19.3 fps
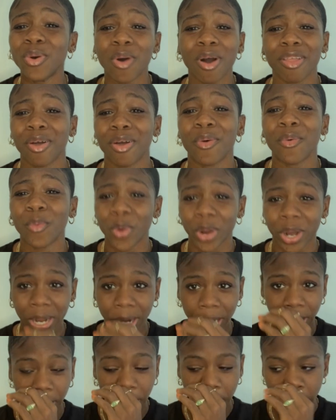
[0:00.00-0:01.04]
other
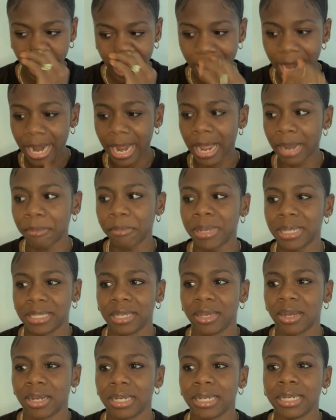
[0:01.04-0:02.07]
word that can
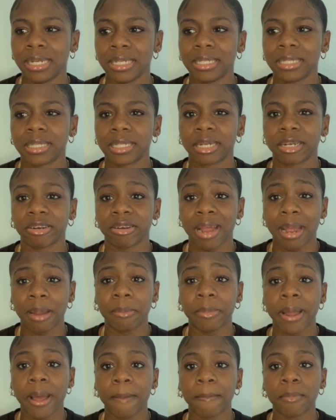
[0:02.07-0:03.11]
basically
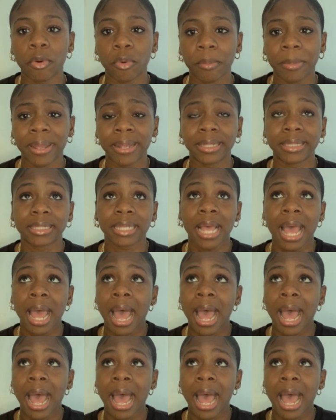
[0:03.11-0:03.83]
describe that moment.